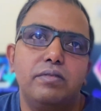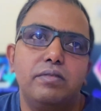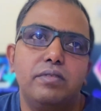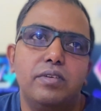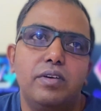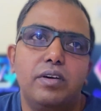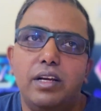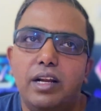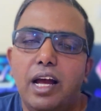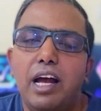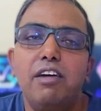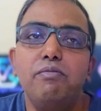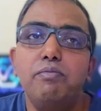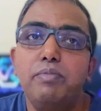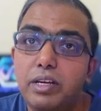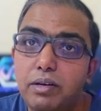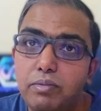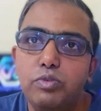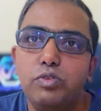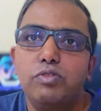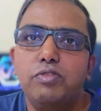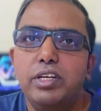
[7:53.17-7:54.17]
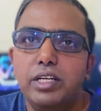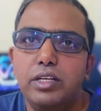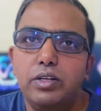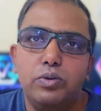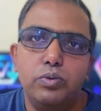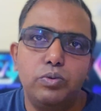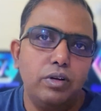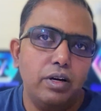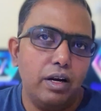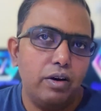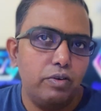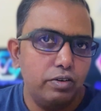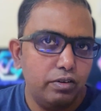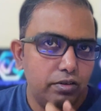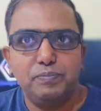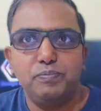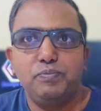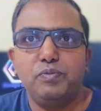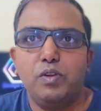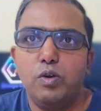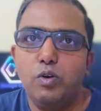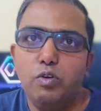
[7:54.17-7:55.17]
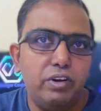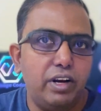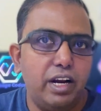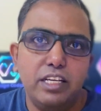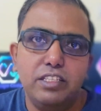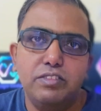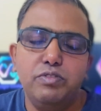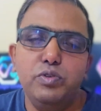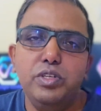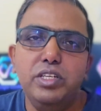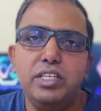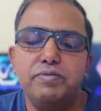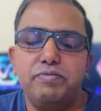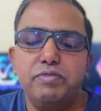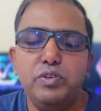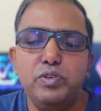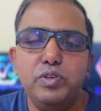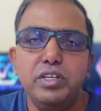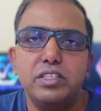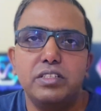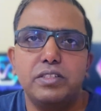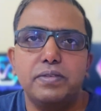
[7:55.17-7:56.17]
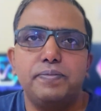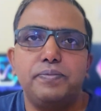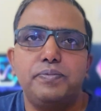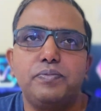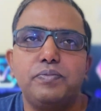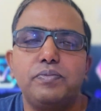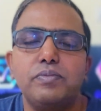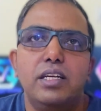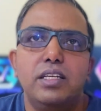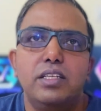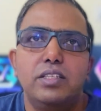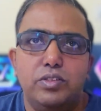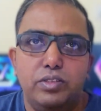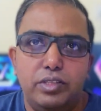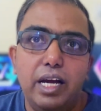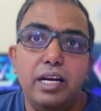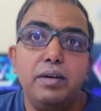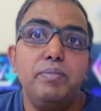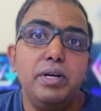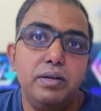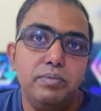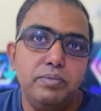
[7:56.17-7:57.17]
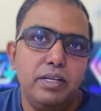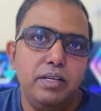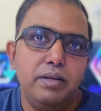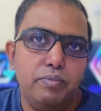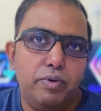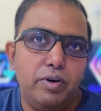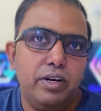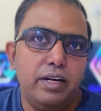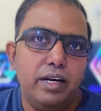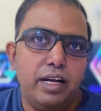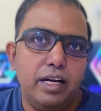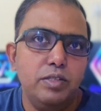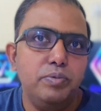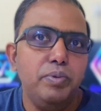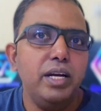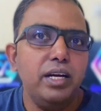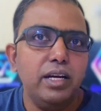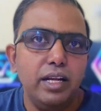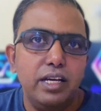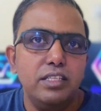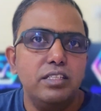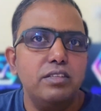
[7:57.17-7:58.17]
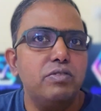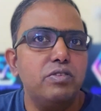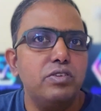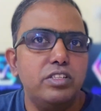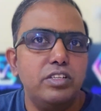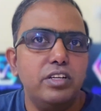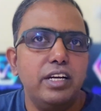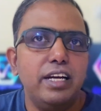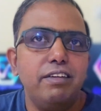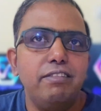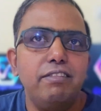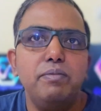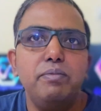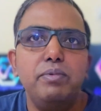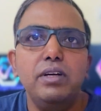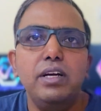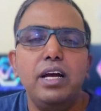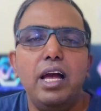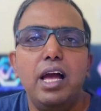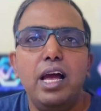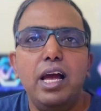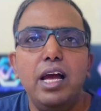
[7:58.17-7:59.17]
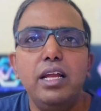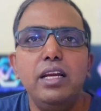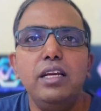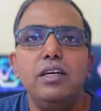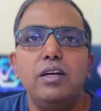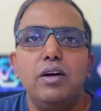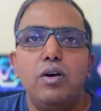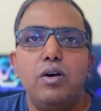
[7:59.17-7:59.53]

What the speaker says: or have been moving to cloud over the last few years. So that becomes an important aspect as a full stack developer. And